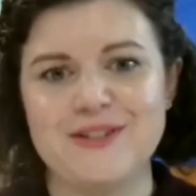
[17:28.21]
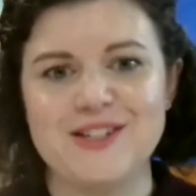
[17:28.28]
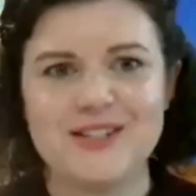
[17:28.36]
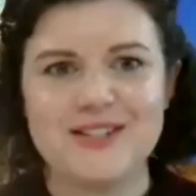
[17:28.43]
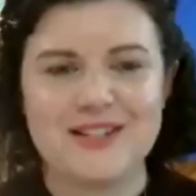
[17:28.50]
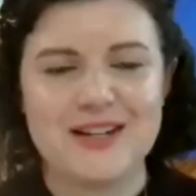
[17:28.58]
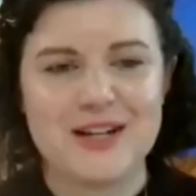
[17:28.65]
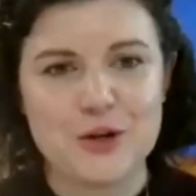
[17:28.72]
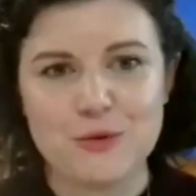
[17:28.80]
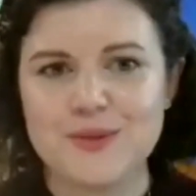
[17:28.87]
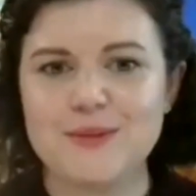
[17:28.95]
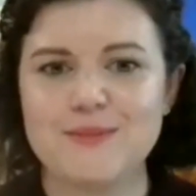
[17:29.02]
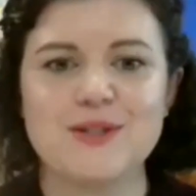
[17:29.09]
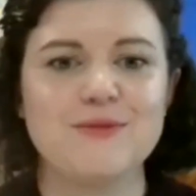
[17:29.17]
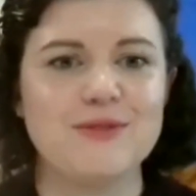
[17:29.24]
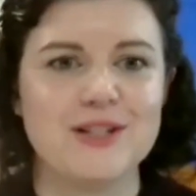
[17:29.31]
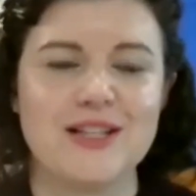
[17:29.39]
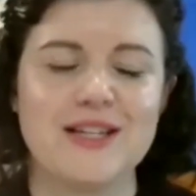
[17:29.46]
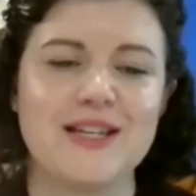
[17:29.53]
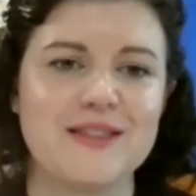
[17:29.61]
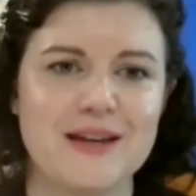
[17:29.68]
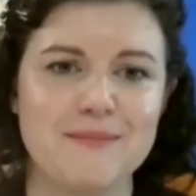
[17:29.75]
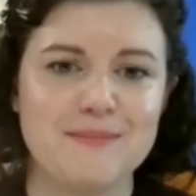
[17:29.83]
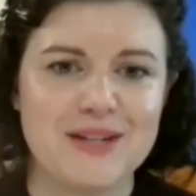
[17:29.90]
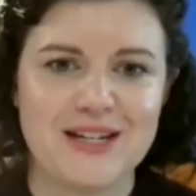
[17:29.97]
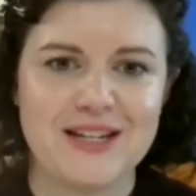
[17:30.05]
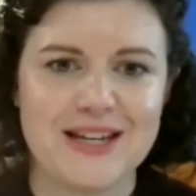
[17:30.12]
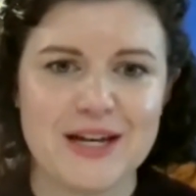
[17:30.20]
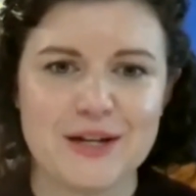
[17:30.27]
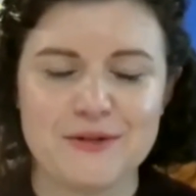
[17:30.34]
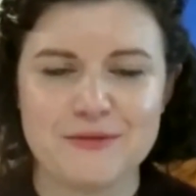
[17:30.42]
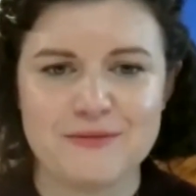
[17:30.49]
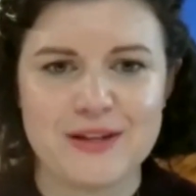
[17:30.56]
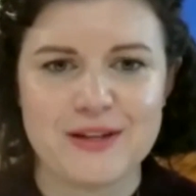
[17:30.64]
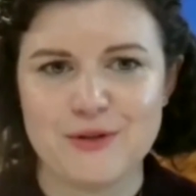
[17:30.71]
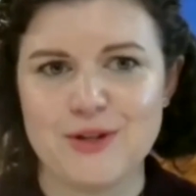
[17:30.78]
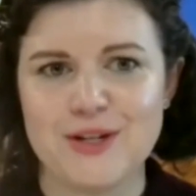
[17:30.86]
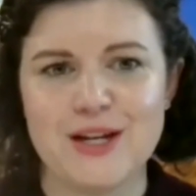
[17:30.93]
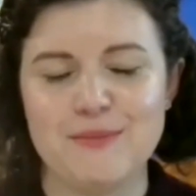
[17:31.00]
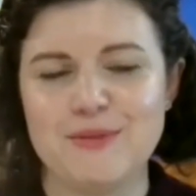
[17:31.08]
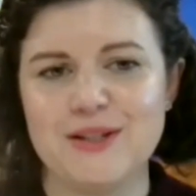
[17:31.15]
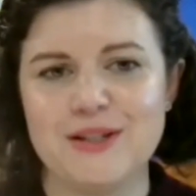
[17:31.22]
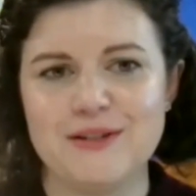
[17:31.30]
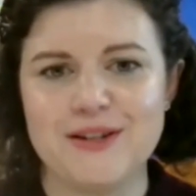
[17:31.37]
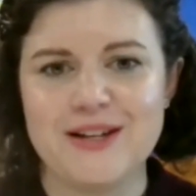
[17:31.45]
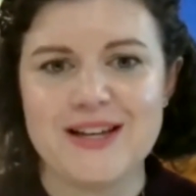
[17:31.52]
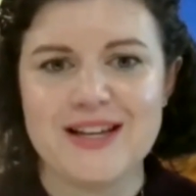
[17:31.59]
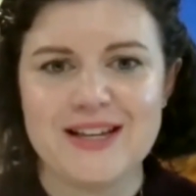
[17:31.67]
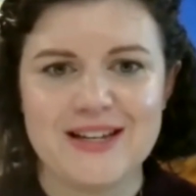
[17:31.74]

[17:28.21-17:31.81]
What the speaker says: It helps them to really get that meaning out of that vocabulary,